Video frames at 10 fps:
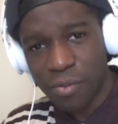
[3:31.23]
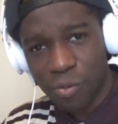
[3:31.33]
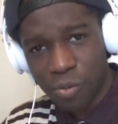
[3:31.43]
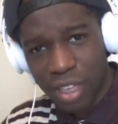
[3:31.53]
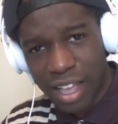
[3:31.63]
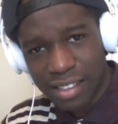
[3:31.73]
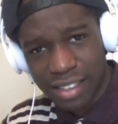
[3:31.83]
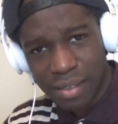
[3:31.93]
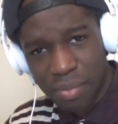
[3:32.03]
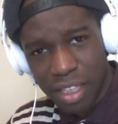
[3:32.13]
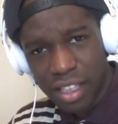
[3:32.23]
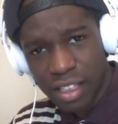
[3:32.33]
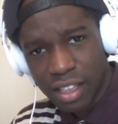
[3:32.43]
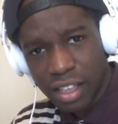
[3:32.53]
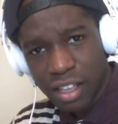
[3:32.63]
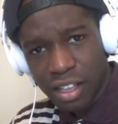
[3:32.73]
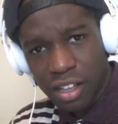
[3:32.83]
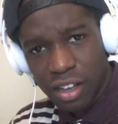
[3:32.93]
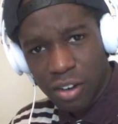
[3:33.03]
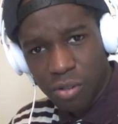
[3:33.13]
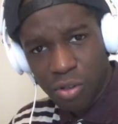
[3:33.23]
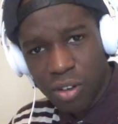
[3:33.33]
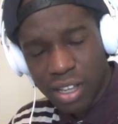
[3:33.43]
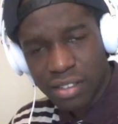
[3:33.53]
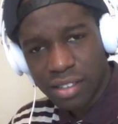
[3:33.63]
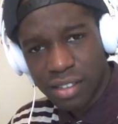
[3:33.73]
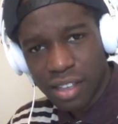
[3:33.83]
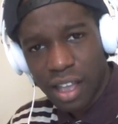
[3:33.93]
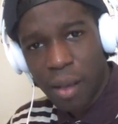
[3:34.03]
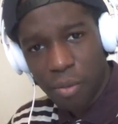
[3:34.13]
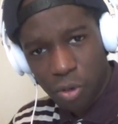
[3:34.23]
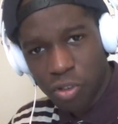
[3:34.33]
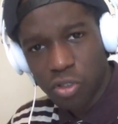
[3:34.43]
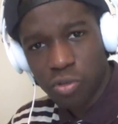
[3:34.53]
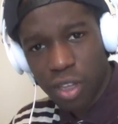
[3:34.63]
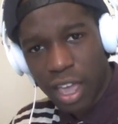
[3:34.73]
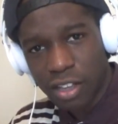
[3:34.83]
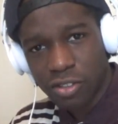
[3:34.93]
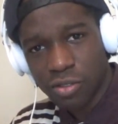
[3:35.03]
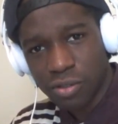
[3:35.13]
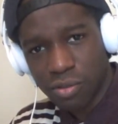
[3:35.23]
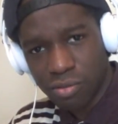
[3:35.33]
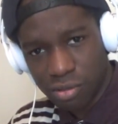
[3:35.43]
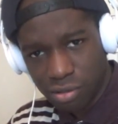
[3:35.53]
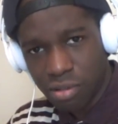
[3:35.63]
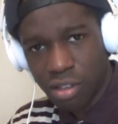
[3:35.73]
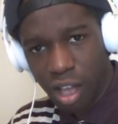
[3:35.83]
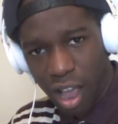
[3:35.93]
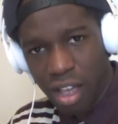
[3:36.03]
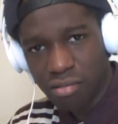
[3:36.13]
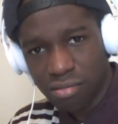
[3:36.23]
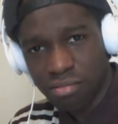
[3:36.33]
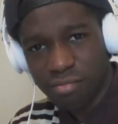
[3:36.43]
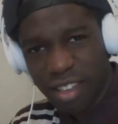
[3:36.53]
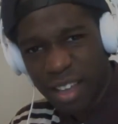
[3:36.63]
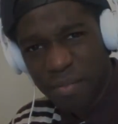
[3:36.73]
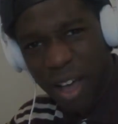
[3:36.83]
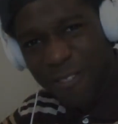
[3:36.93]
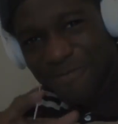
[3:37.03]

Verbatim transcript: when y'all send me a request, I'm going to react to it. Alright? I'm out.